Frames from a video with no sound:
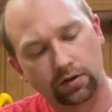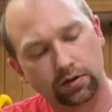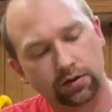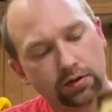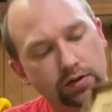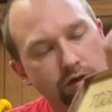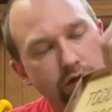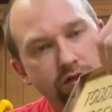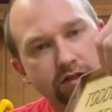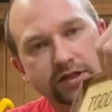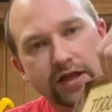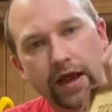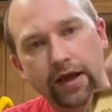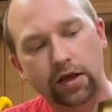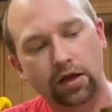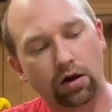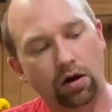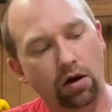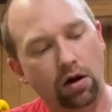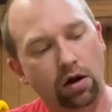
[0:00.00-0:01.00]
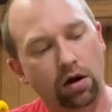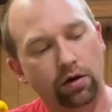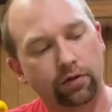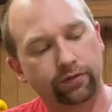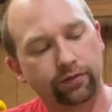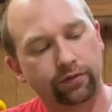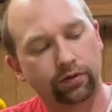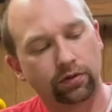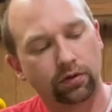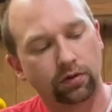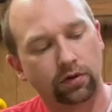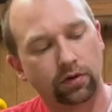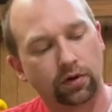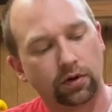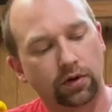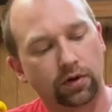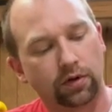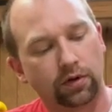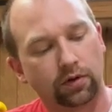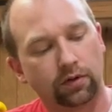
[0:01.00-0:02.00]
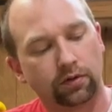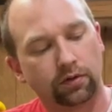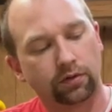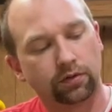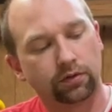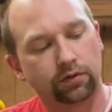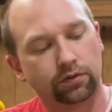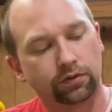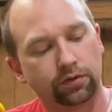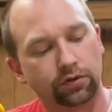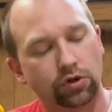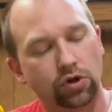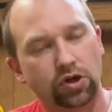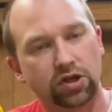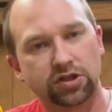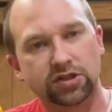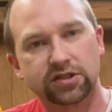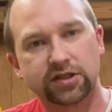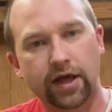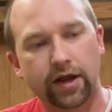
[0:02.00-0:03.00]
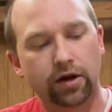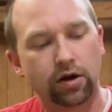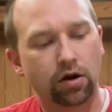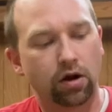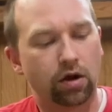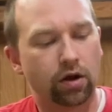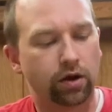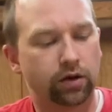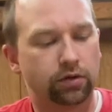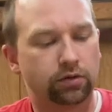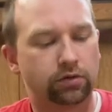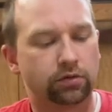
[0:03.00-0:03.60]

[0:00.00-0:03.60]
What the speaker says: You can take it off, you can set it on.